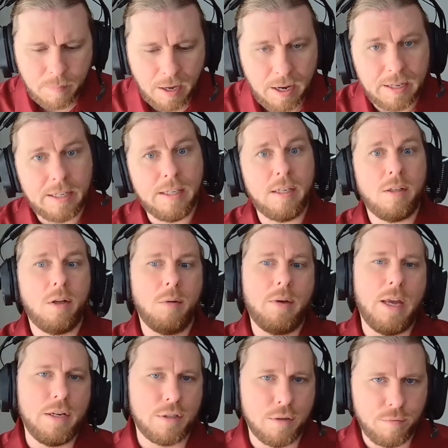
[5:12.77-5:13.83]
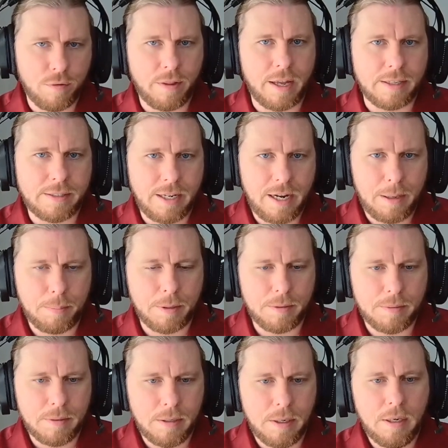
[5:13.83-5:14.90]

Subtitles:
I need a location for that to happen.